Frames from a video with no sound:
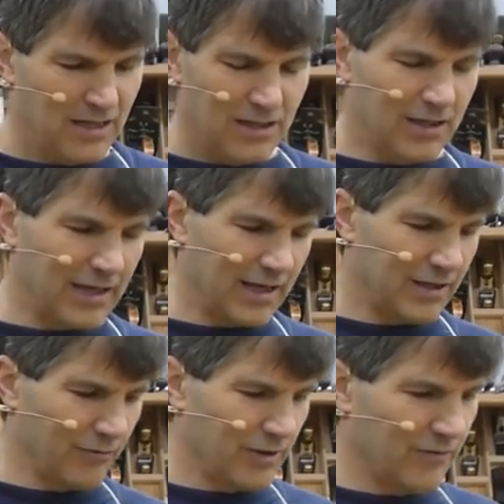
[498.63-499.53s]
you can't
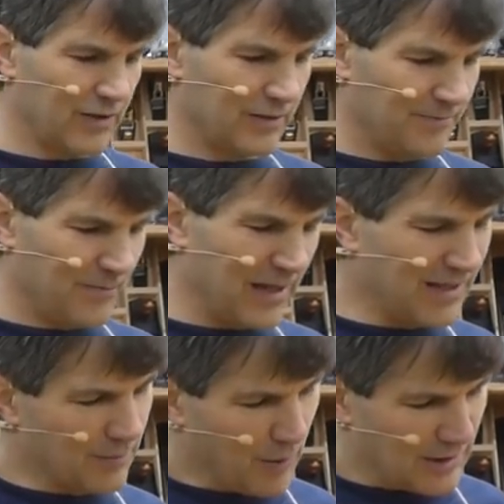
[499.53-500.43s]
get rid of it.
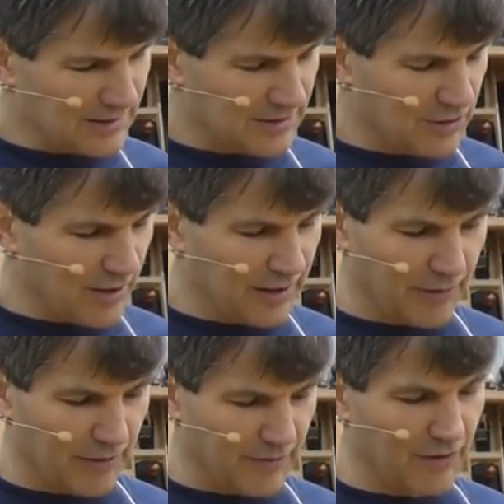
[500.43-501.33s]
In the process of trying to
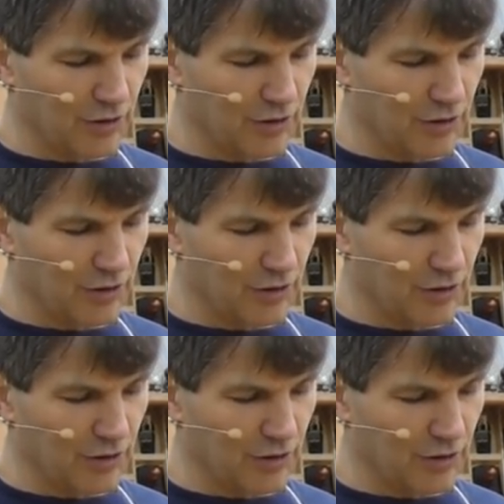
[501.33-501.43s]
get rid of it,